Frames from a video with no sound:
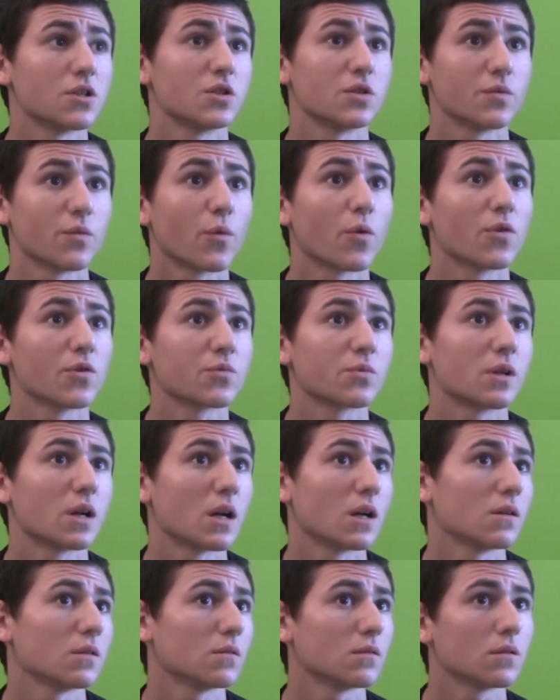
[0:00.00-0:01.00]
divorced
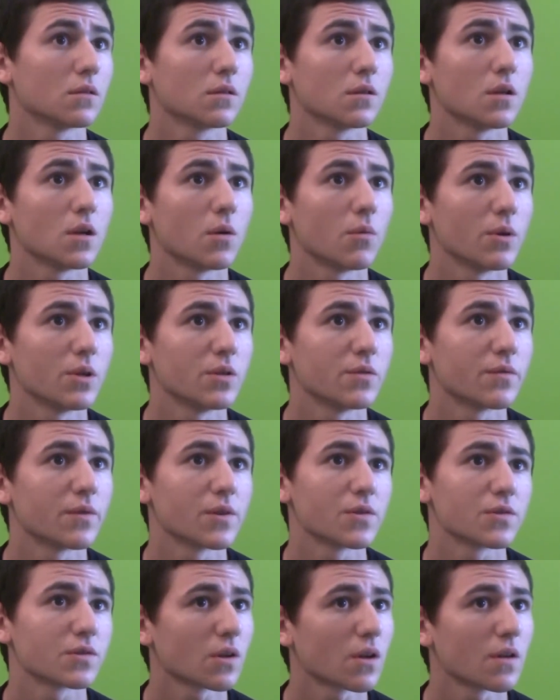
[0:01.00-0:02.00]
when you
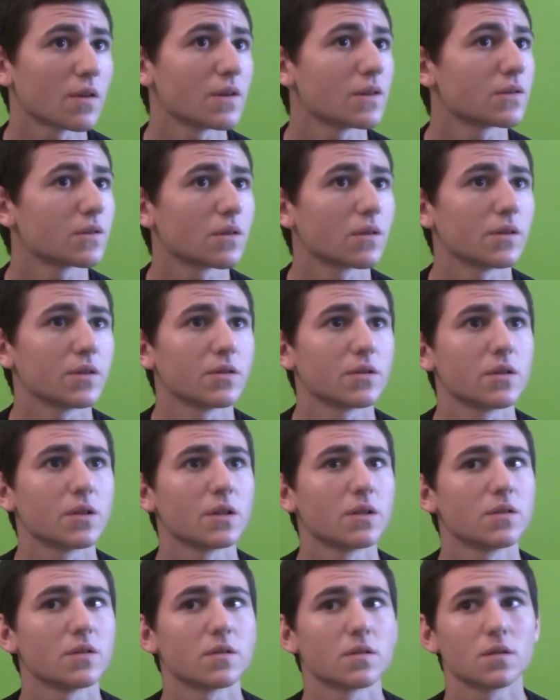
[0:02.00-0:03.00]
first saw this, or you
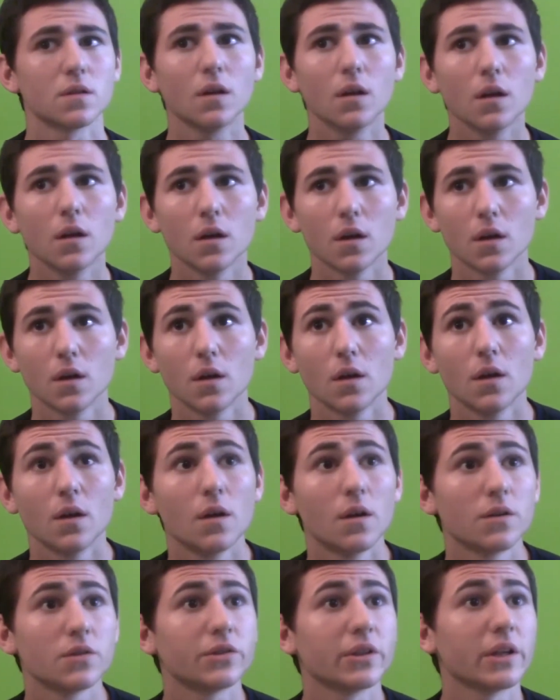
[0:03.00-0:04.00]
could have just
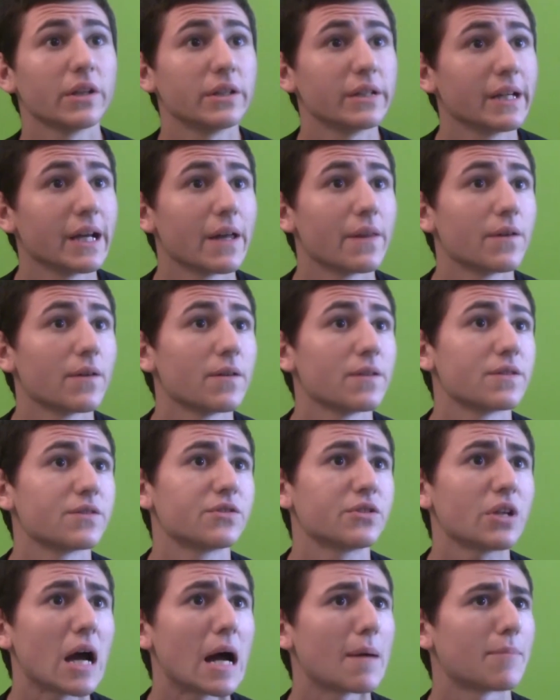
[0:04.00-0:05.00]
stayed together and
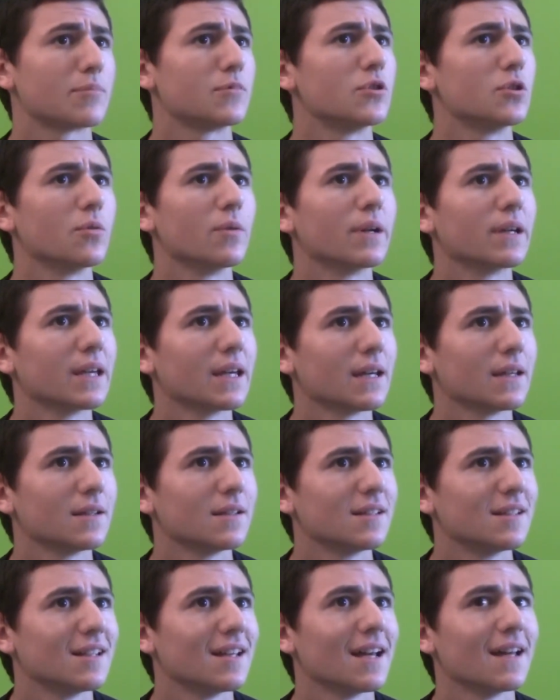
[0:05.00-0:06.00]
stopped doing it.
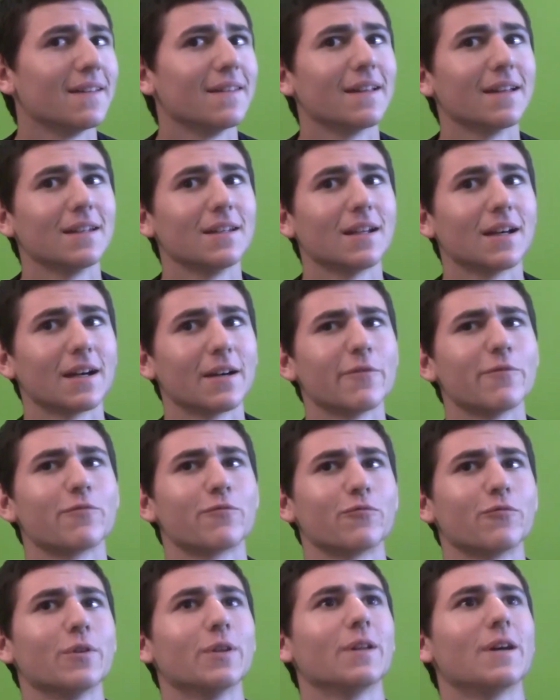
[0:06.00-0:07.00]
And then
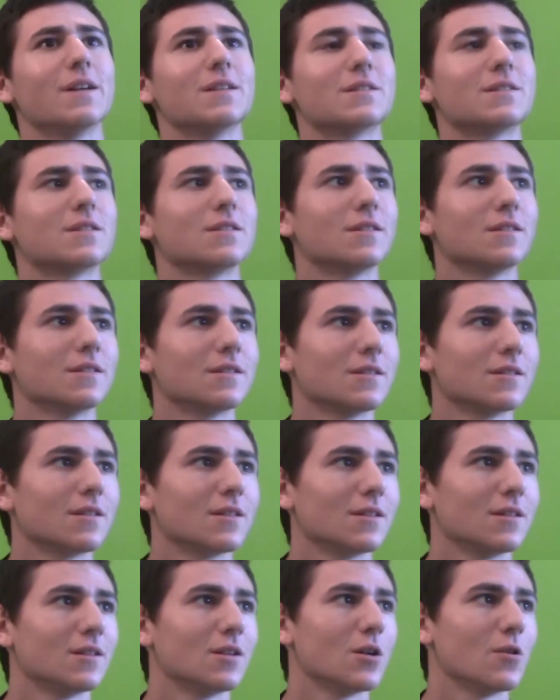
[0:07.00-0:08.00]
I've realized
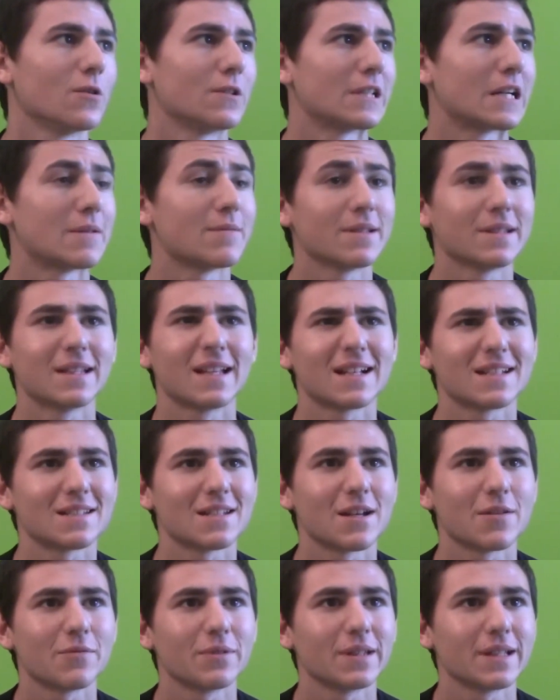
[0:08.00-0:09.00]
over time that
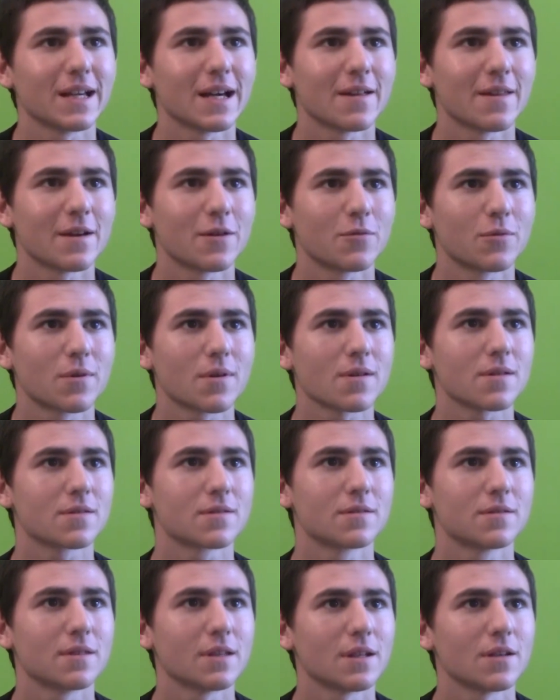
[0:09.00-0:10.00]
that's not really how that
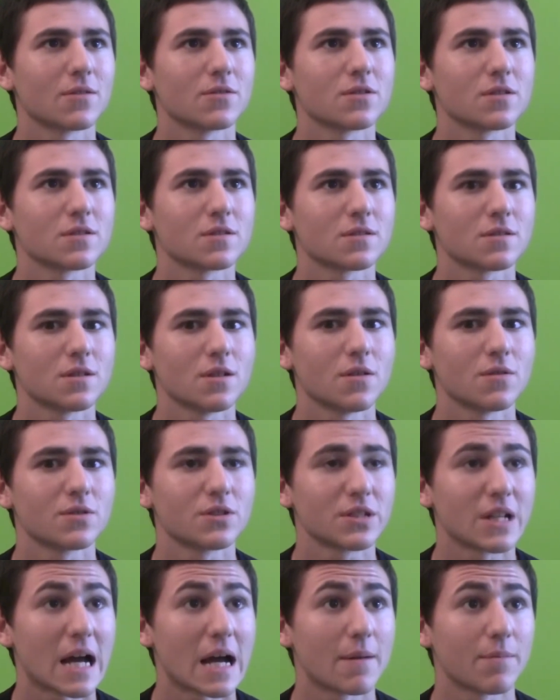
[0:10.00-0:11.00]
works. They don't just,
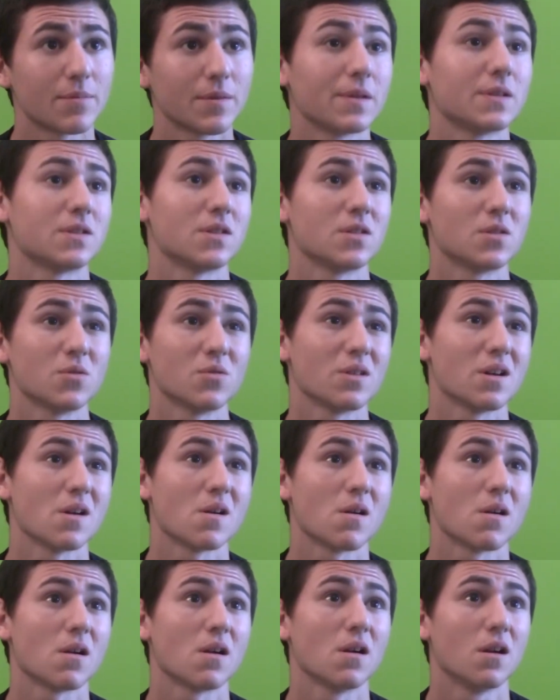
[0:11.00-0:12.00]
stop, that's just who they
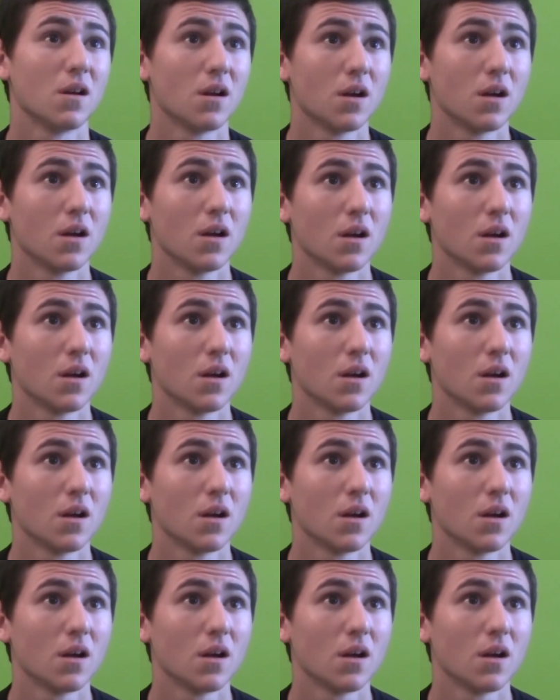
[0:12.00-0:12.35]
are.